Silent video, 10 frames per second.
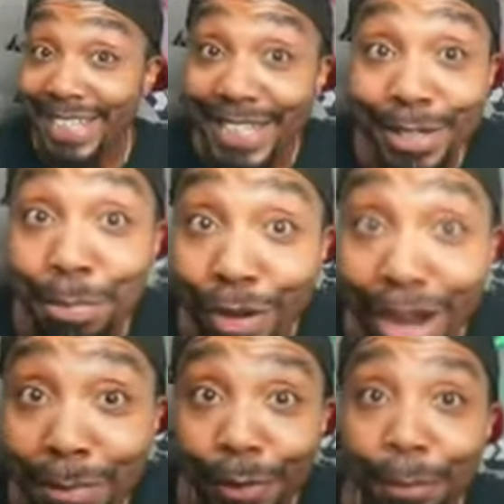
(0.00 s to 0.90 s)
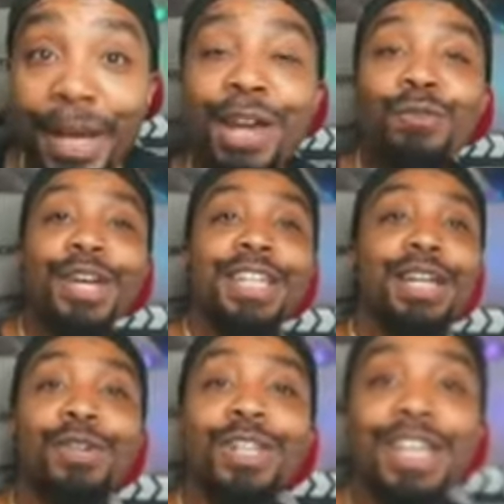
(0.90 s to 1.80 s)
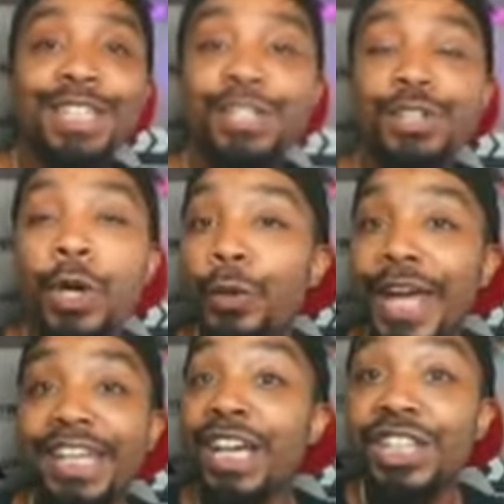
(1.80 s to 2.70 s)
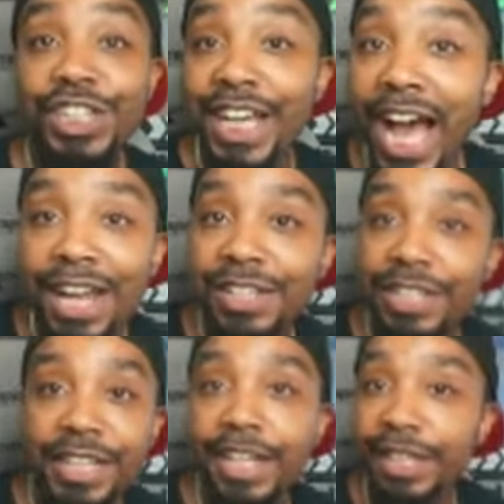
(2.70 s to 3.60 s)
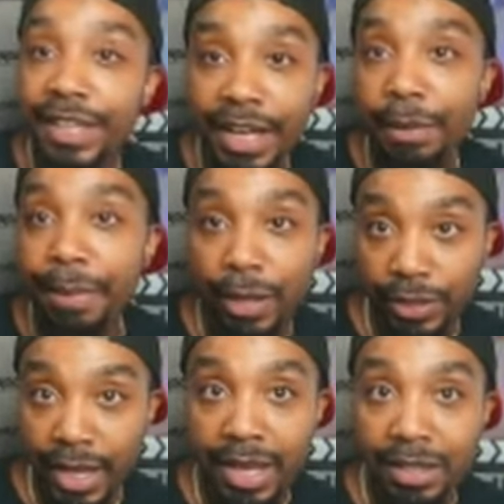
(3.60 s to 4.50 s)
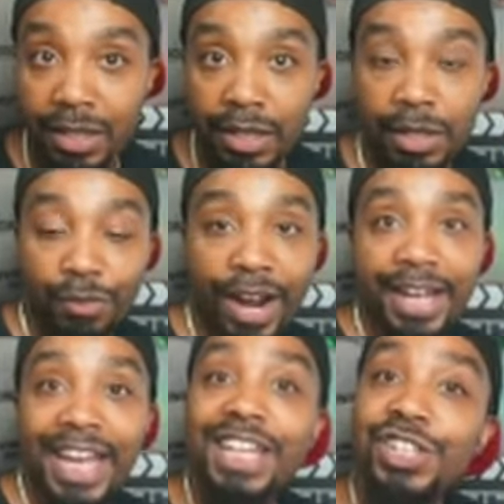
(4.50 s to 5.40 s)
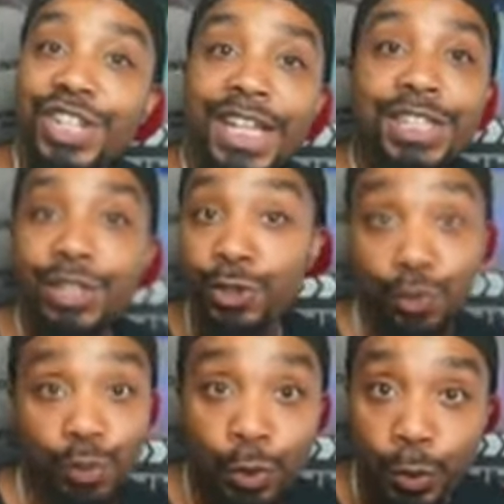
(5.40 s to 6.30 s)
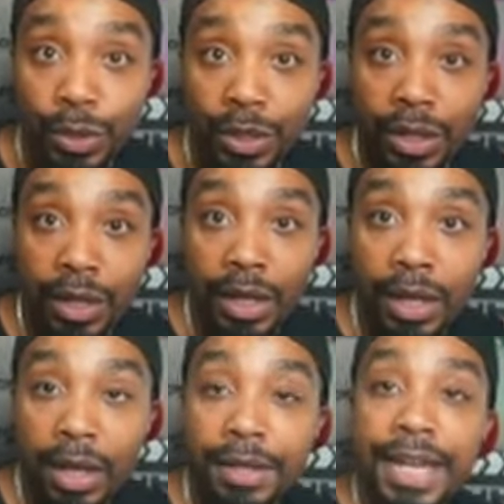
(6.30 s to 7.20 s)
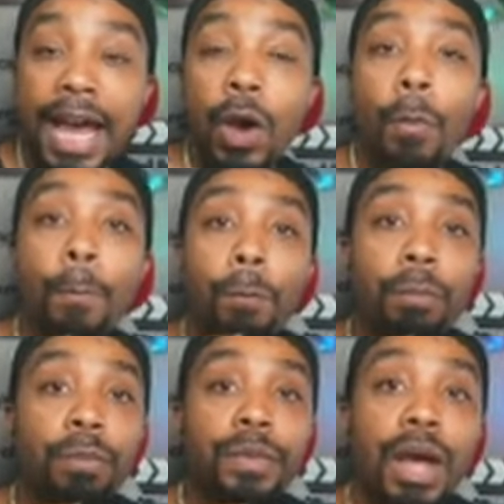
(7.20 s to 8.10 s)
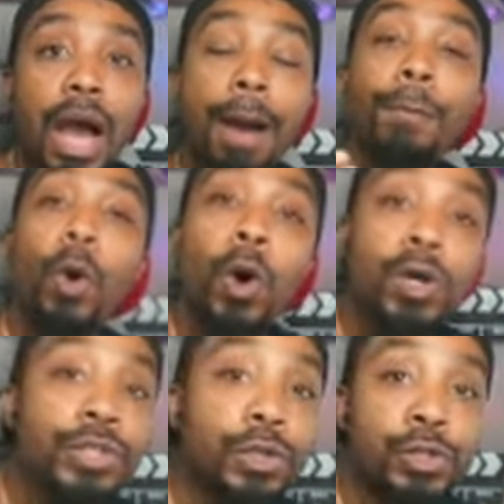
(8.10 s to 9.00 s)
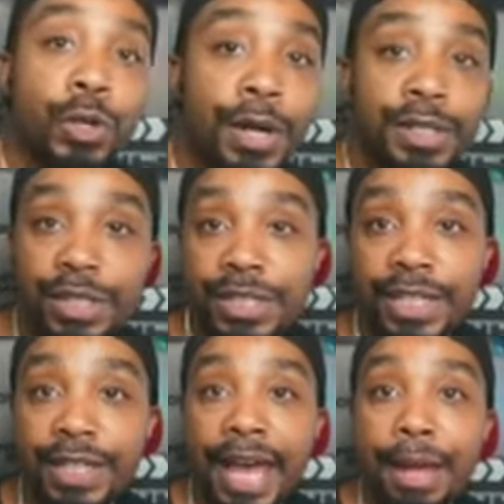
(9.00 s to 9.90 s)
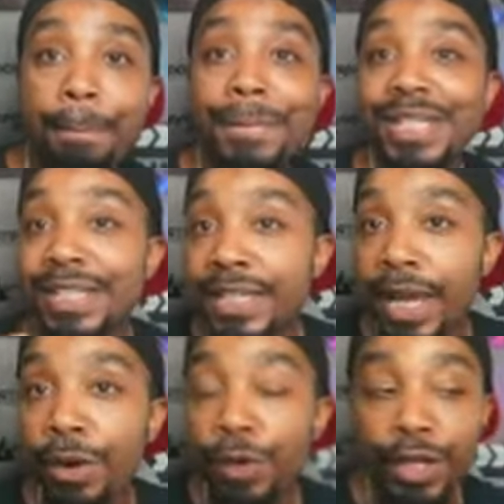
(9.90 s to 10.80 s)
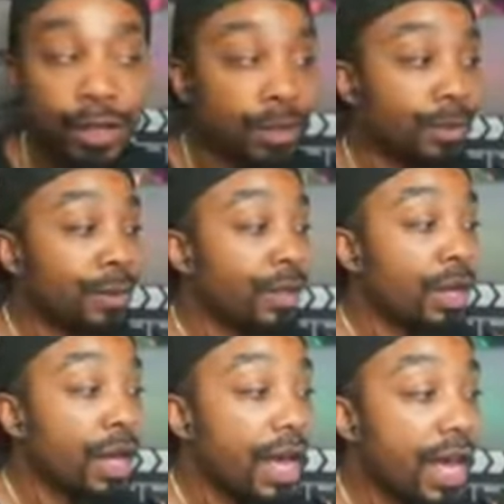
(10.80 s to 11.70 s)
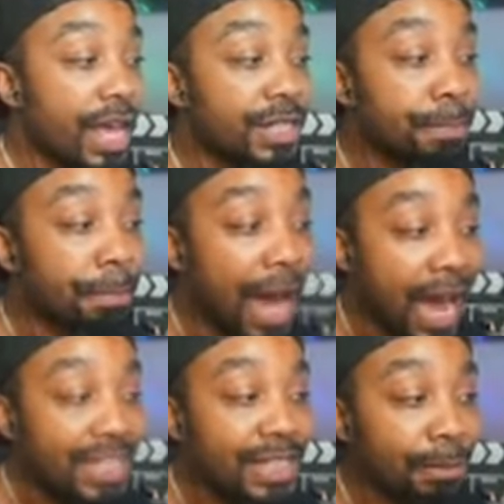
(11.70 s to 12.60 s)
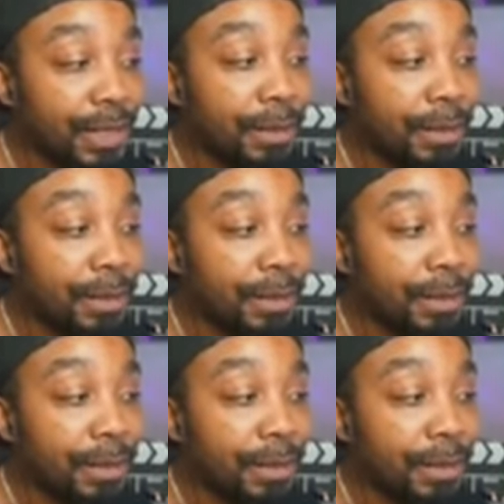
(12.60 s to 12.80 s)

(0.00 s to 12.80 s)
is a problem. And Rhaenyra lets us know that she honestly didn't think about that, right? And Jace is screwed. Now, I'm also starting to see that Nysseria is possibly